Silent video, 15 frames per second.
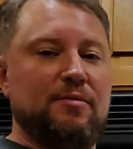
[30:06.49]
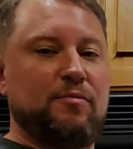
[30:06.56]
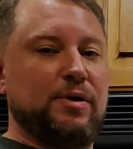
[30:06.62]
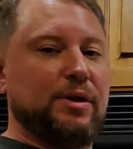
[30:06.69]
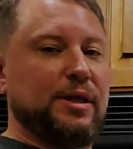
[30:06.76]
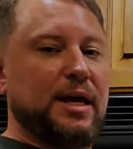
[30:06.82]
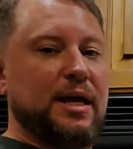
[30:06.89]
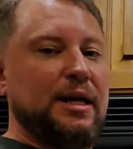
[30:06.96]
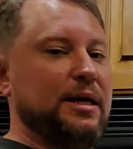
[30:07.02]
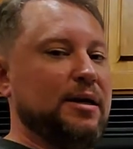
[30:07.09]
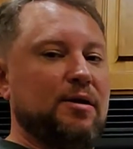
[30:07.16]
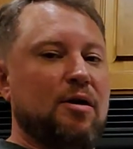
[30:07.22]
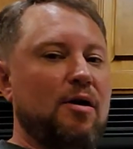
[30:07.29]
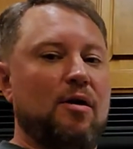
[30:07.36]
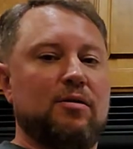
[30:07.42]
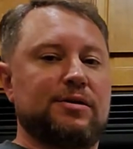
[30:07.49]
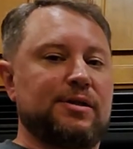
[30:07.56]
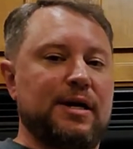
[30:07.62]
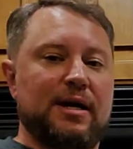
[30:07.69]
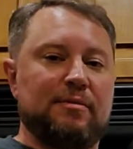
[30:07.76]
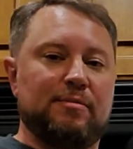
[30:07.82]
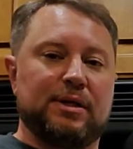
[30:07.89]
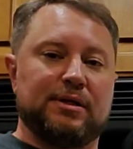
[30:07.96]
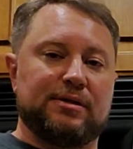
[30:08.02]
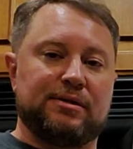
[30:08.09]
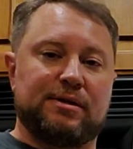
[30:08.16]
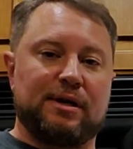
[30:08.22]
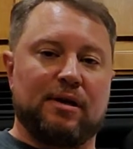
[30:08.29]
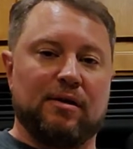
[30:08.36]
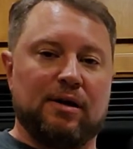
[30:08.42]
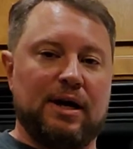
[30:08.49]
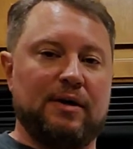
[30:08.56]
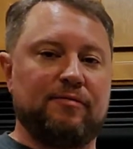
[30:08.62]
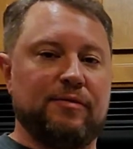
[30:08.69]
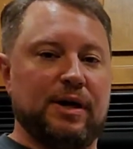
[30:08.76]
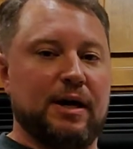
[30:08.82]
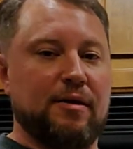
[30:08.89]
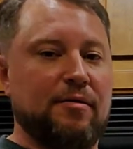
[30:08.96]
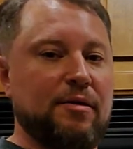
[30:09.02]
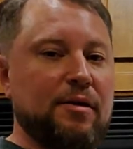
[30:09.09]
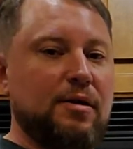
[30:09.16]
with any and all segments that are left now.